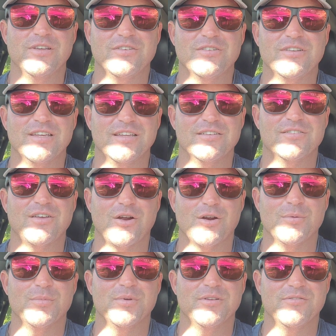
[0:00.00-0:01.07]
fishing
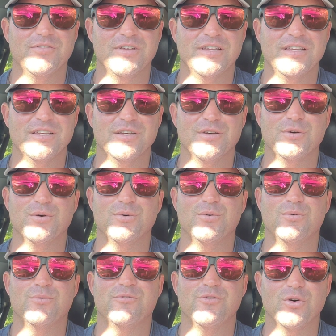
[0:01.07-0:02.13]
tournament
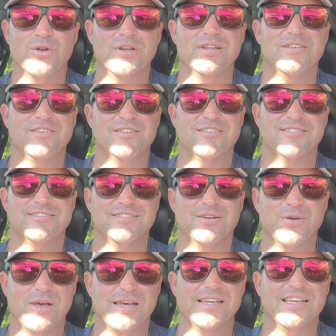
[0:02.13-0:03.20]
video footage.
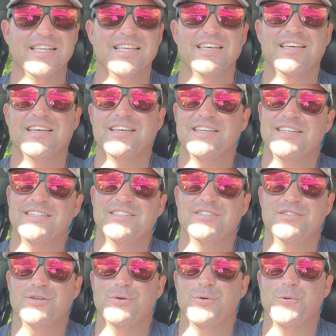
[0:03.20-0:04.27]
Okay,
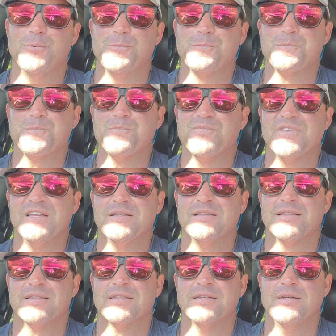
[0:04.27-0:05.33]
so,
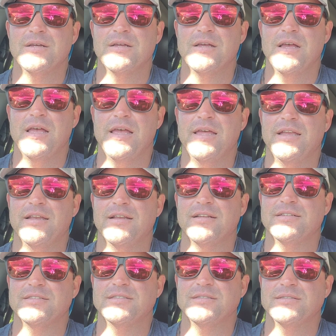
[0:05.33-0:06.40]

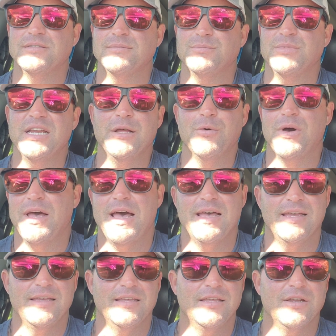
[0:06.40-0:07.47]
and but anyway,
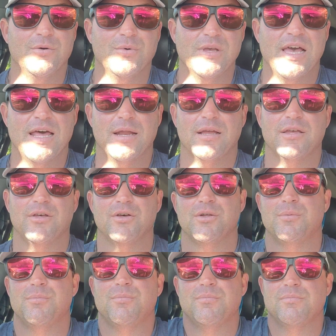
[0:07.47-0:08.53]
hey, you know we had a
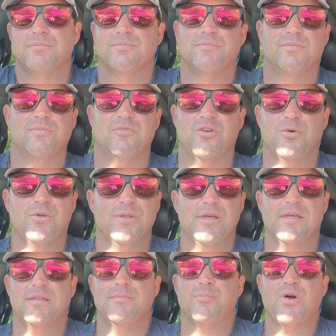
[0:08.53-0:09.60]
good. So in,
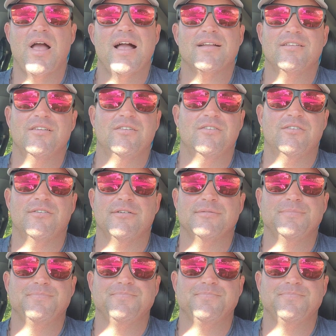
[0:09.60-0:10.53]
in practice,